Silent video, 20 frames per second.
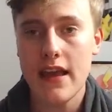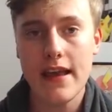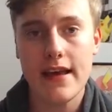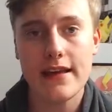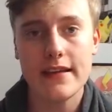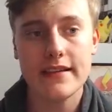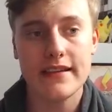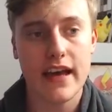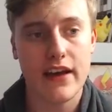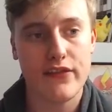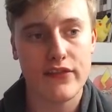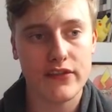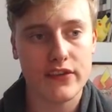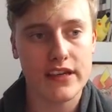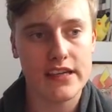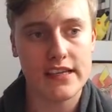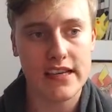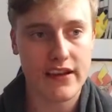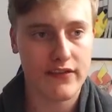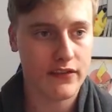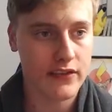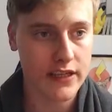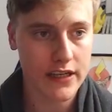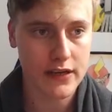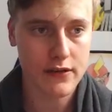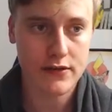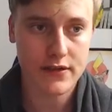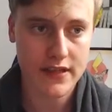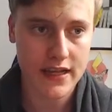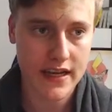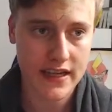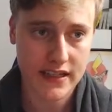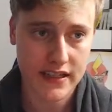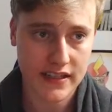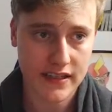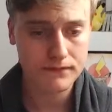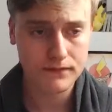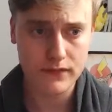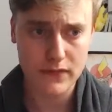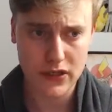definitely use
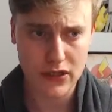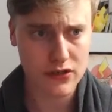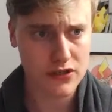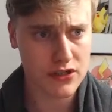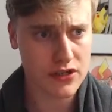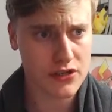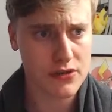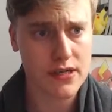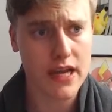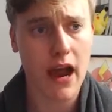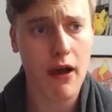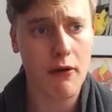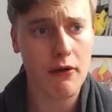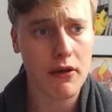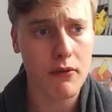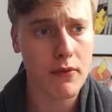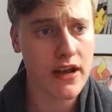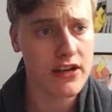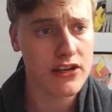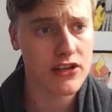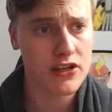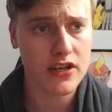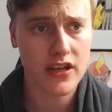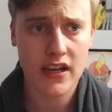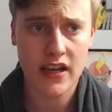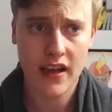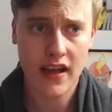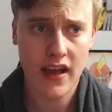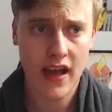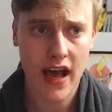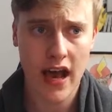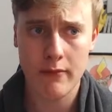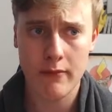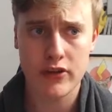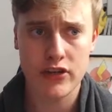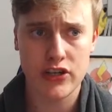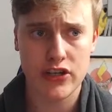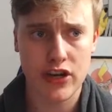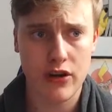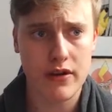this. So just use it how you wish. I'm
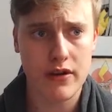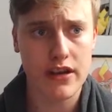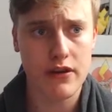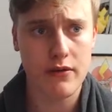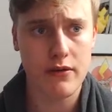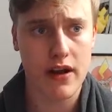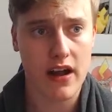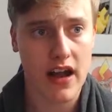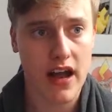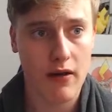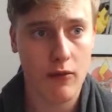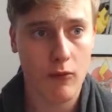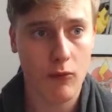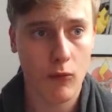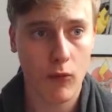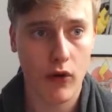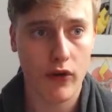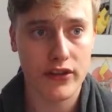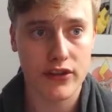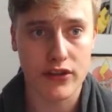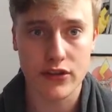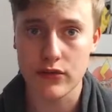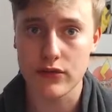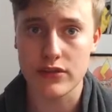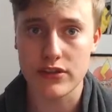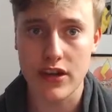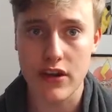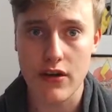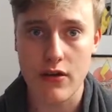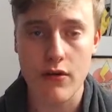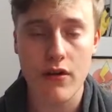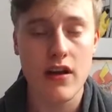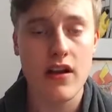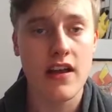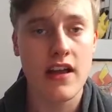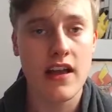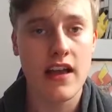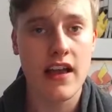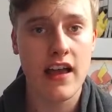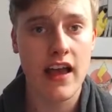just showing you what the tools do
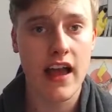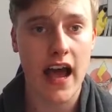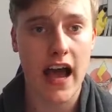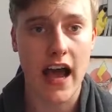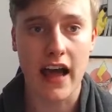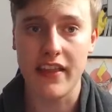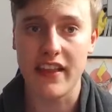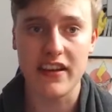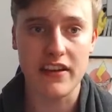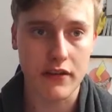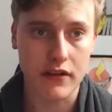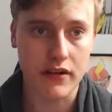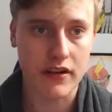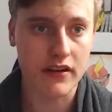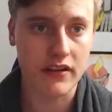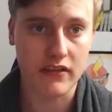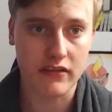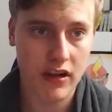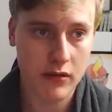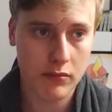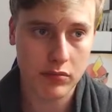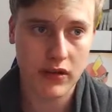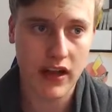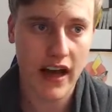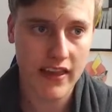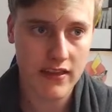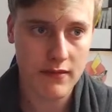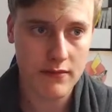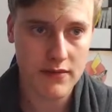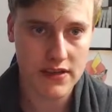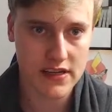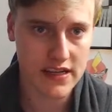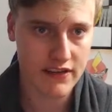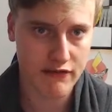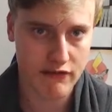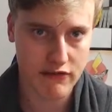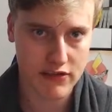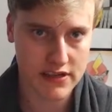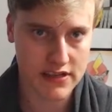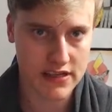and then you can apply them to
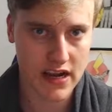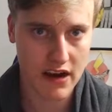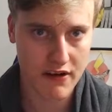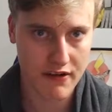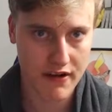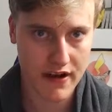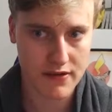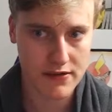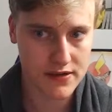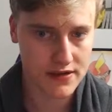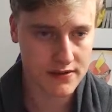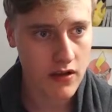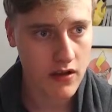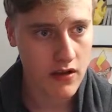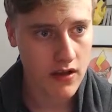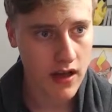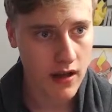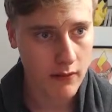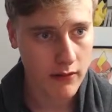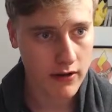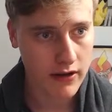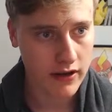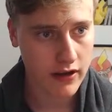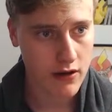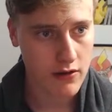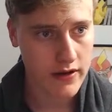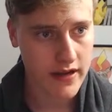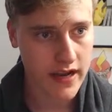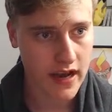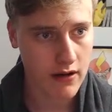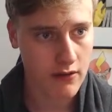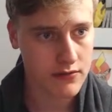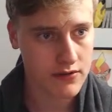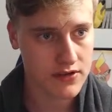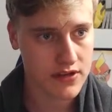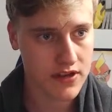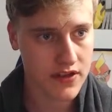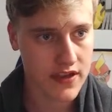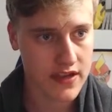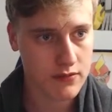different scenarios. I'm going to go down
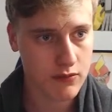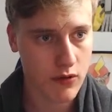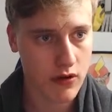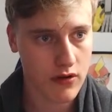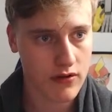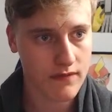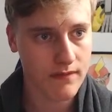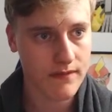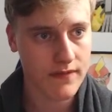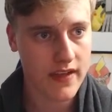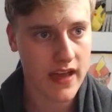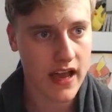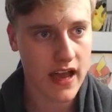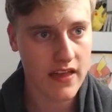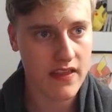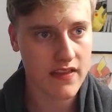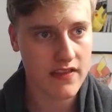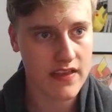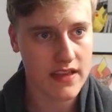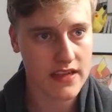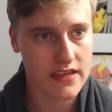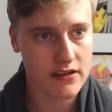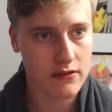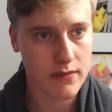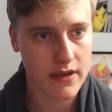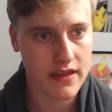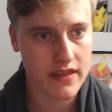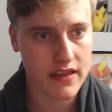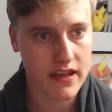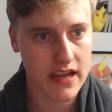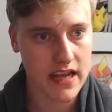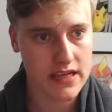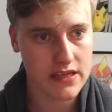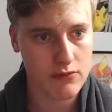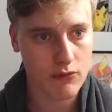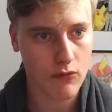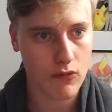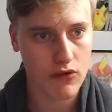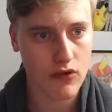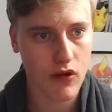to this one and this will be the last
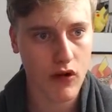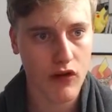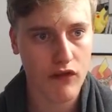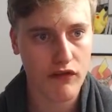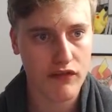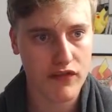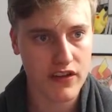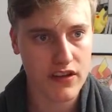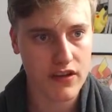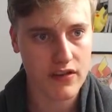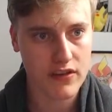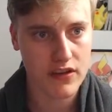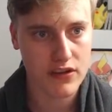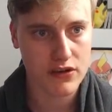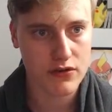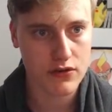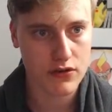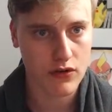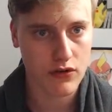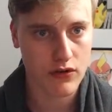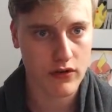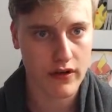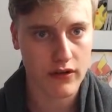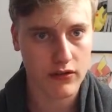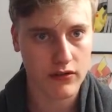one of the tutorial.